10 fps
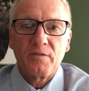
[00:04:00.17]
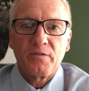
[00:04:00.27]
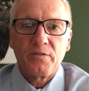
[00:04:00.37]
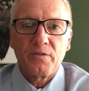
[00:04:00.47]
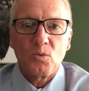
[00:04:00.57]

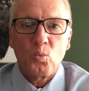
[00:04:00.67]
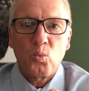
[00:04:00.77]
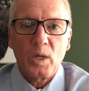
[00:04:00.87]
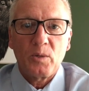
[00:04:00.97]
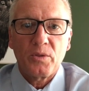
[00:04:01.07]
of
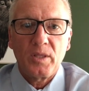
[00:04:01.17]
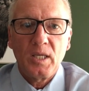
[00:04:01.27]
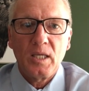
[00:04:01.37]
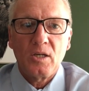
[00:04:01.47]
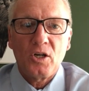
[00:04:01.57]
wealthy